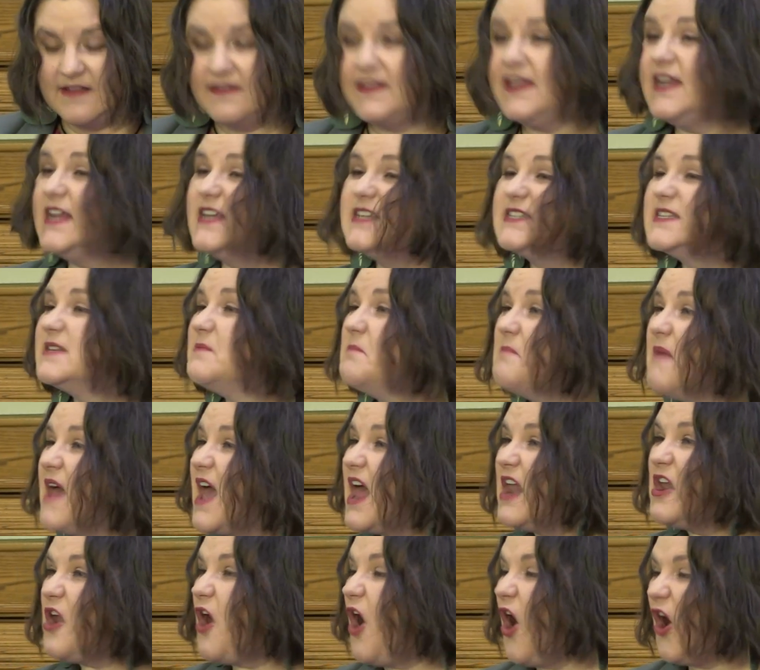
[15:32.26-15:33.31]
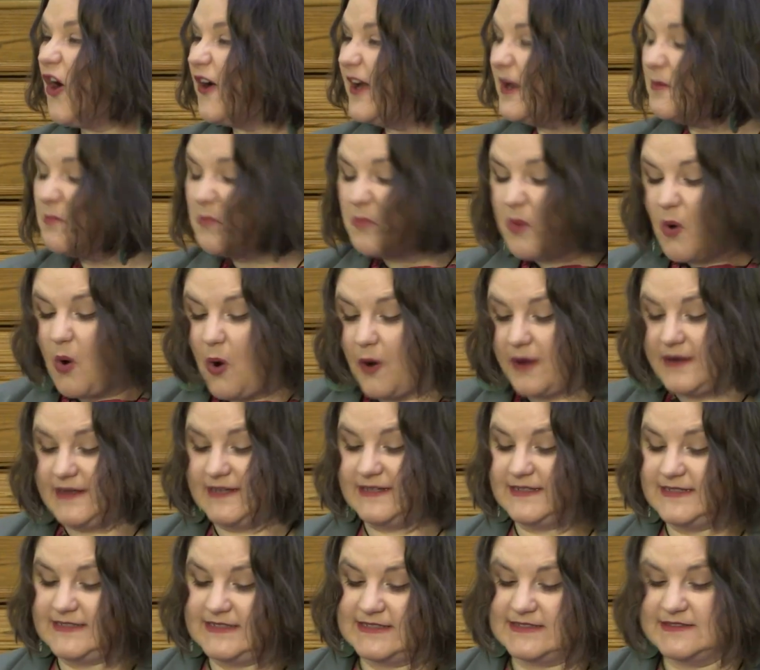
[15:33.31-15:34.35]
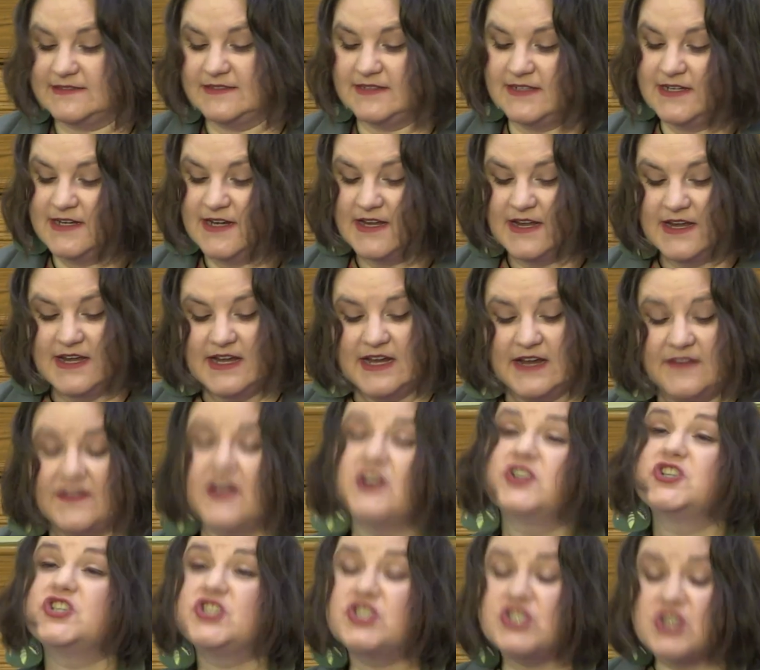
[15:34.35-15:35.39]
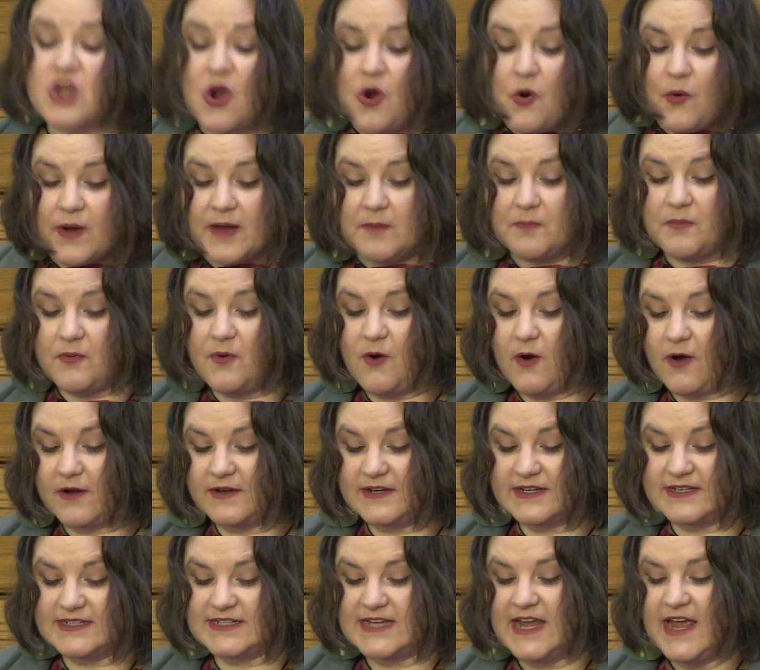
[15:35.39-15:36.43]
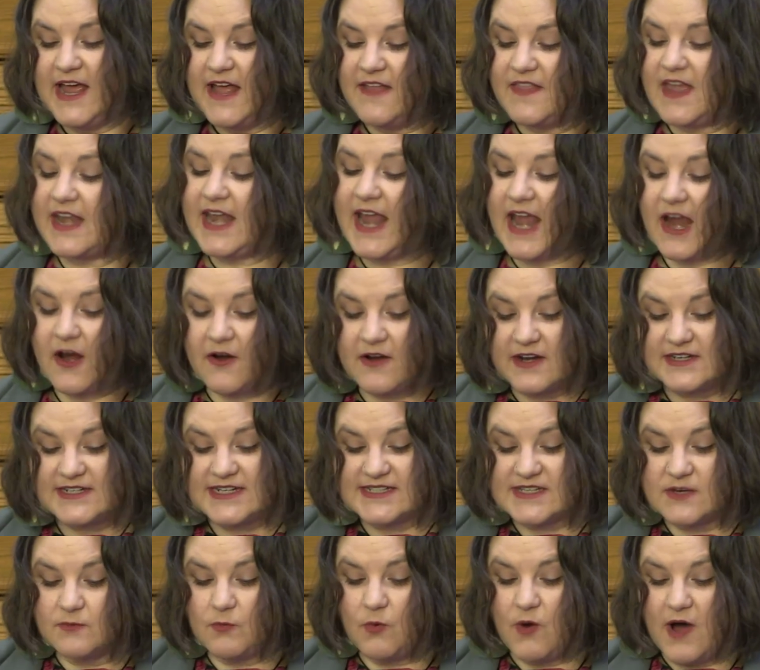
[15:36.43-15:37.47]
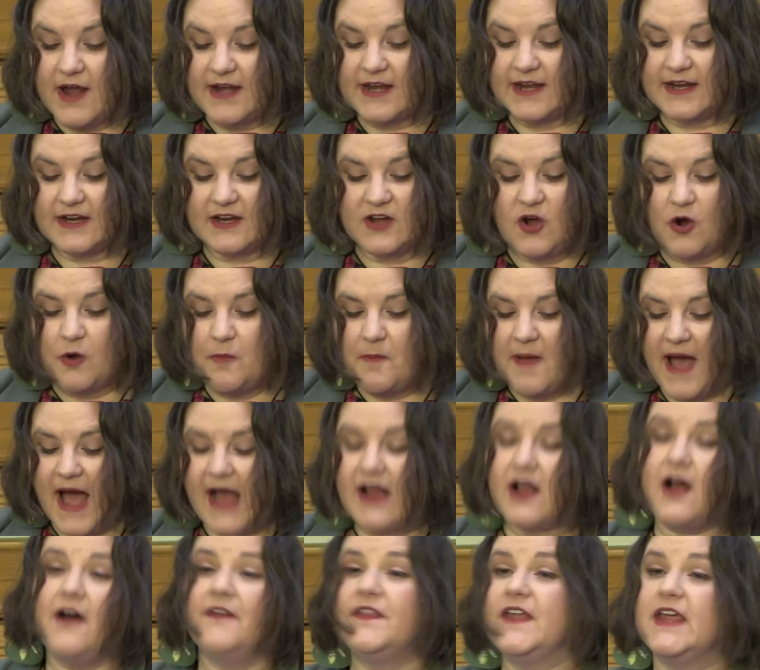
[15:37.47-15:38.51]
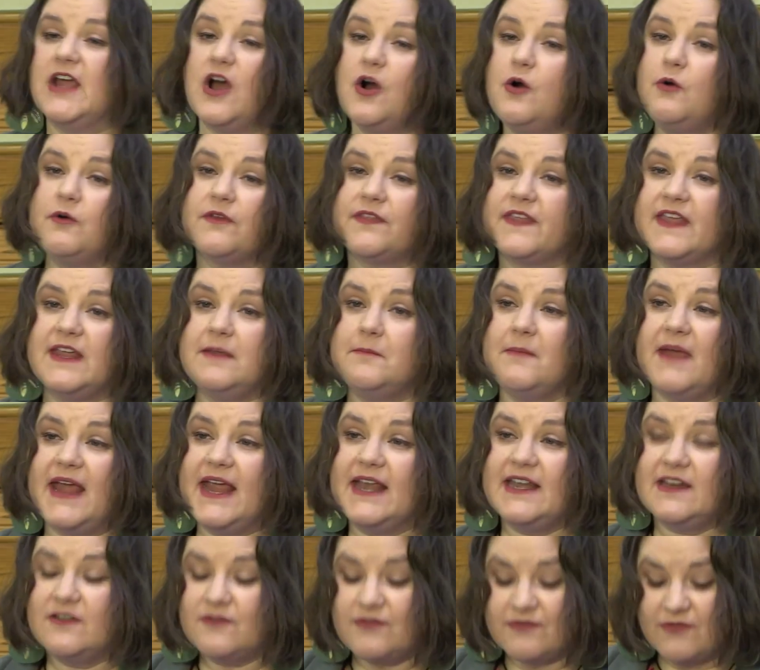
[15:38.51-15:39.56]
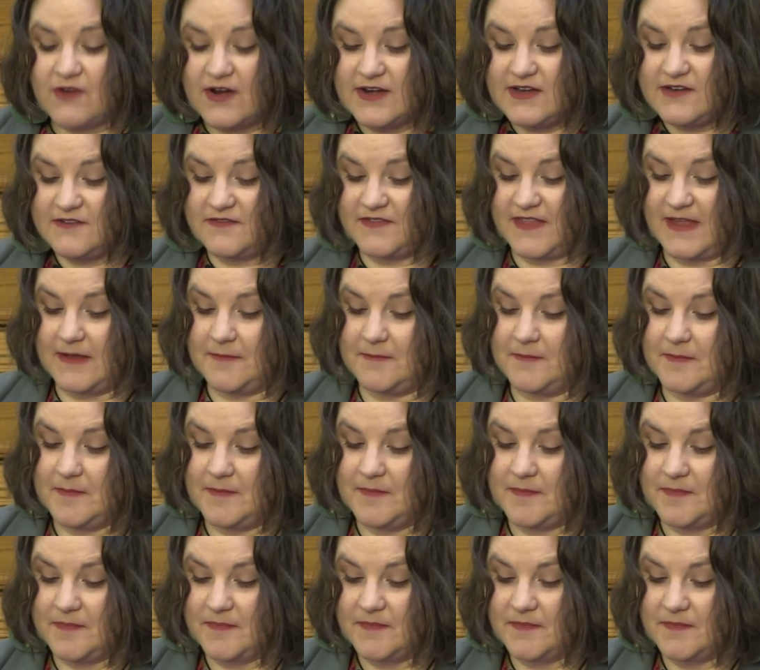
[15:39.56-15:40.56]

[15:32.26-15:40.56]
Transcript: These men are important. They're so important that Herod doesn't want to go back on the oath he made in front of them.